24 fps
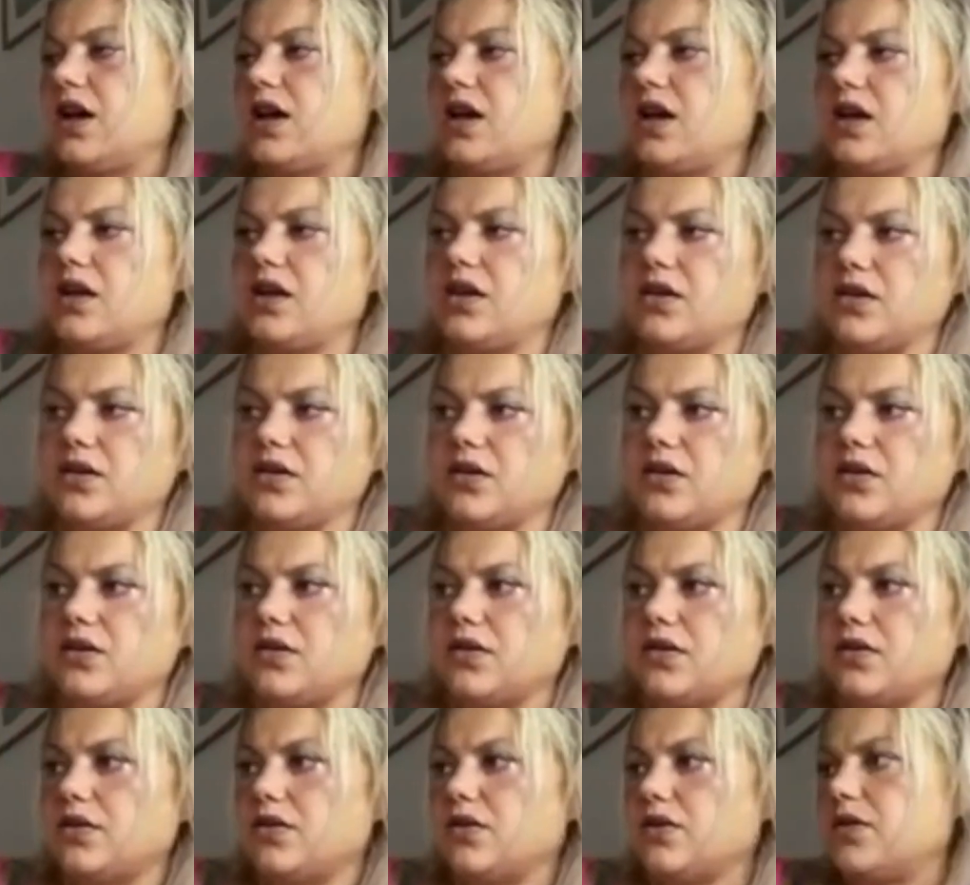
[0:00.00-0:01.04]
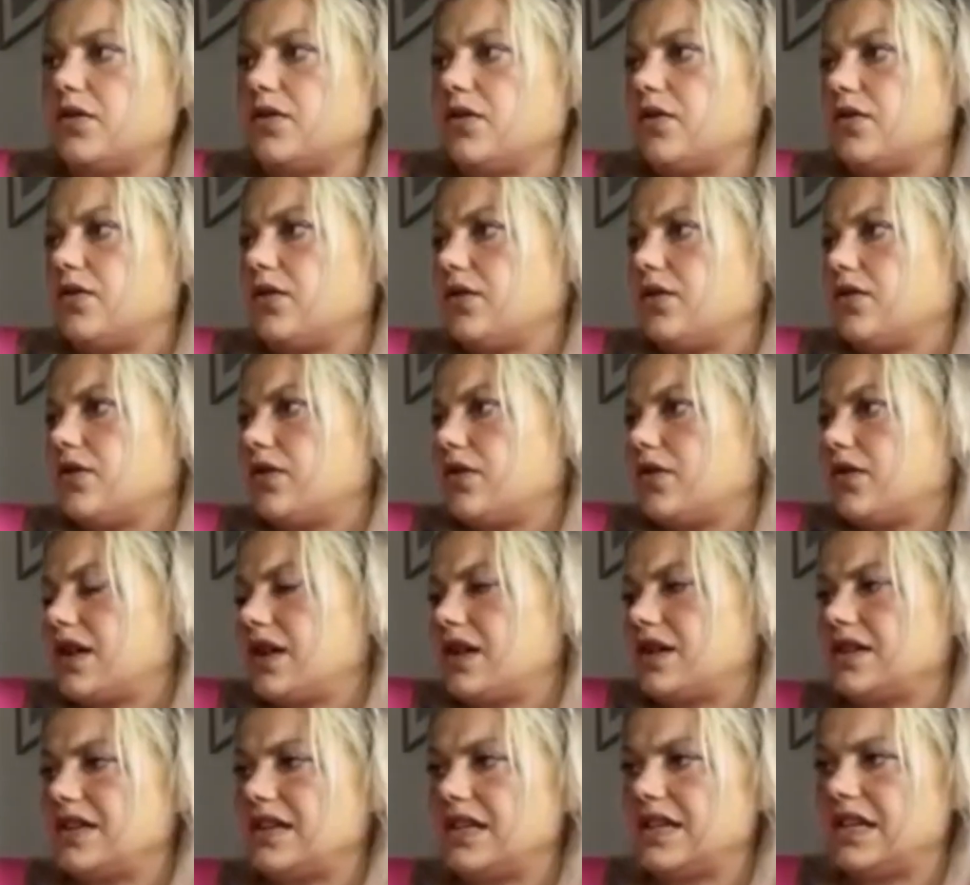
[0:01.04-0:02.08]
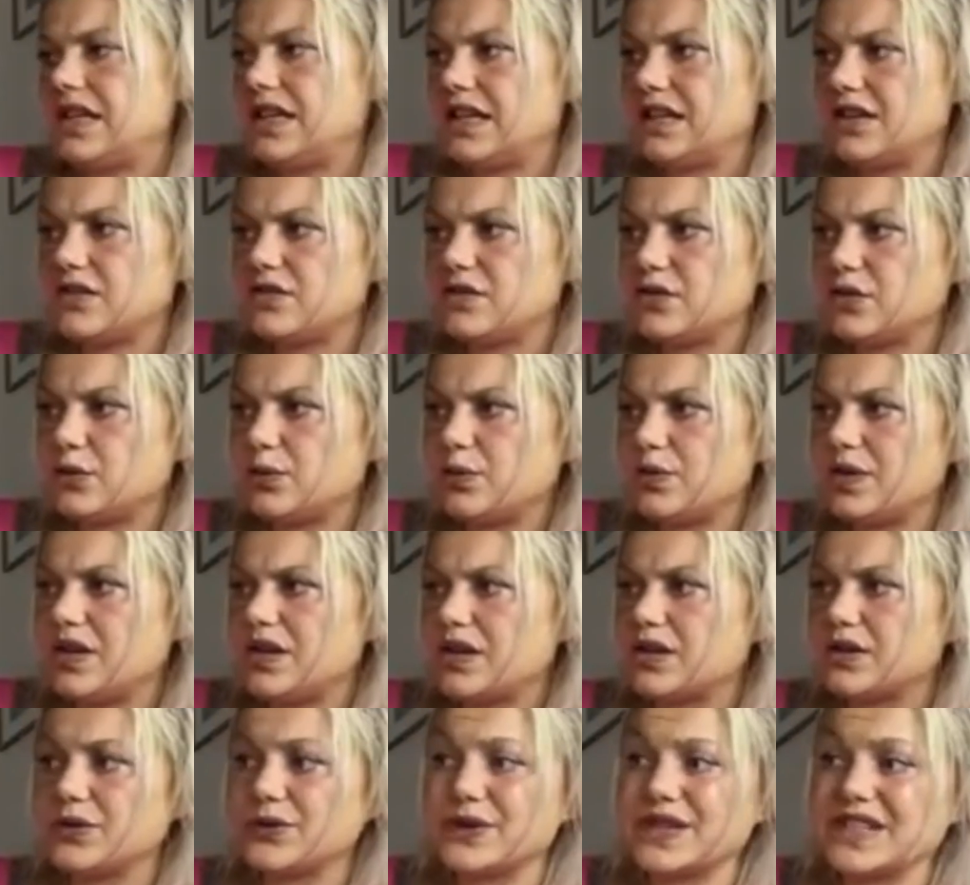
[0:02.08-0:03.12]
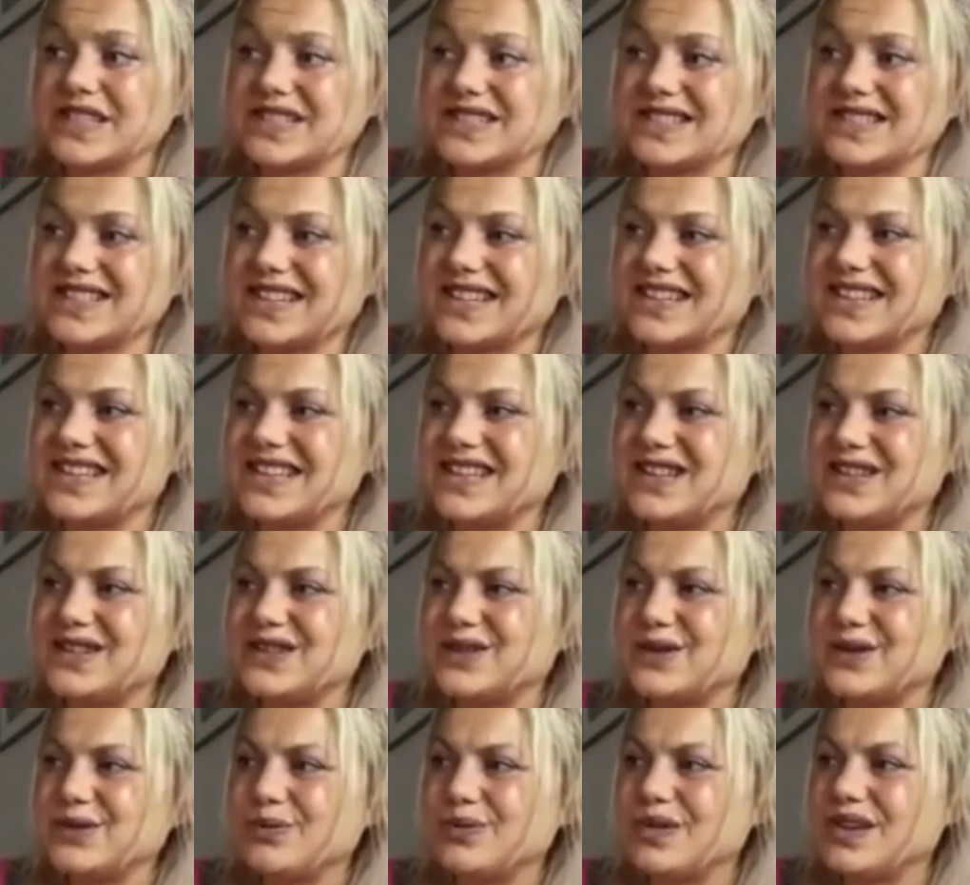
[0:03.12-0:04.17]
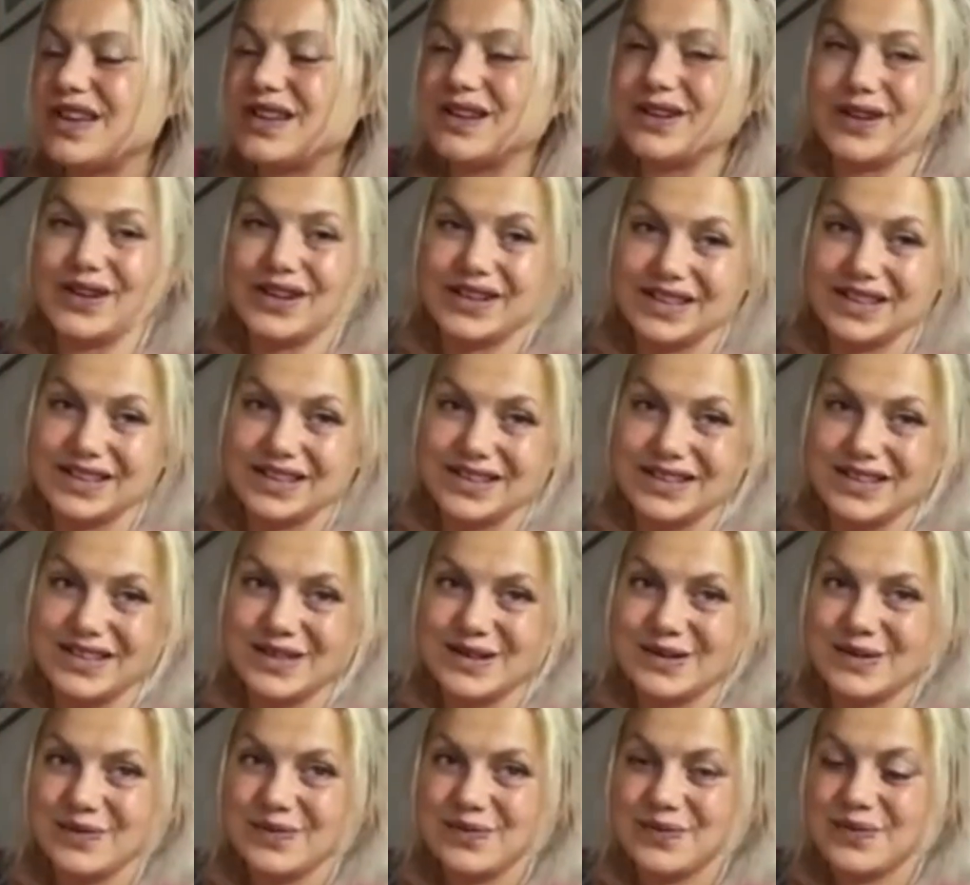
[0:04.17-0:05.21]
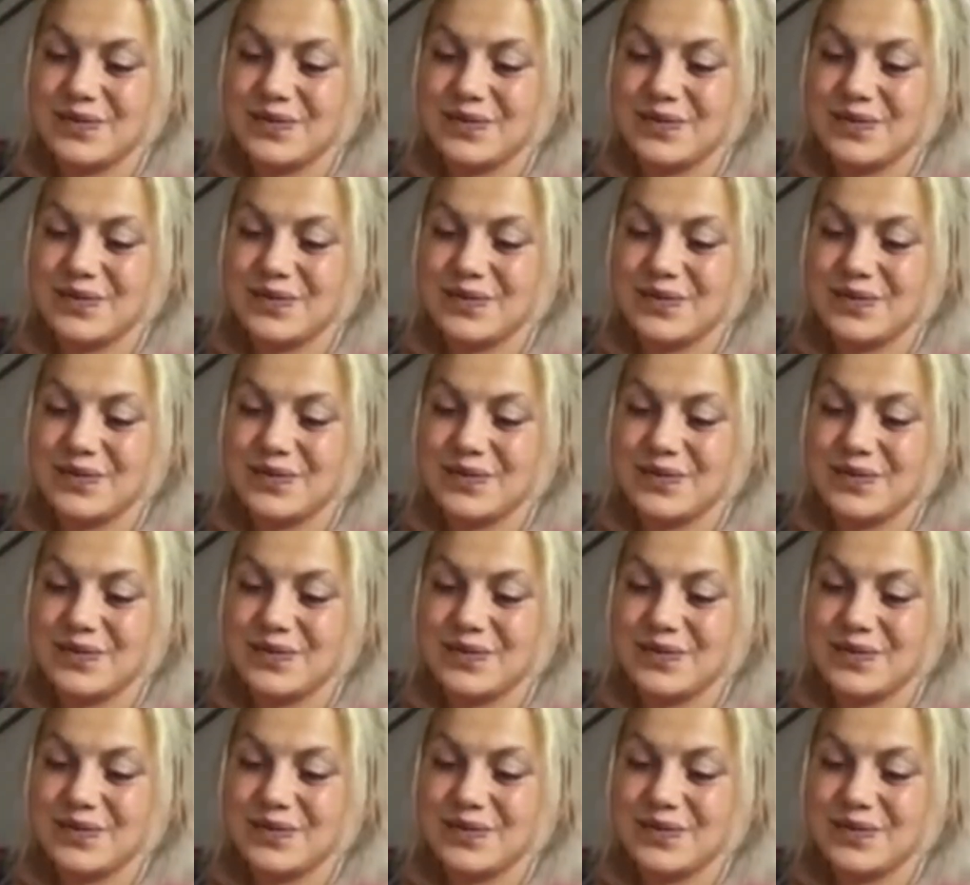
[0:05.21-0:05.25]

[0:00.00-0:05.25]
They need to be addressed and need to be acknowledged.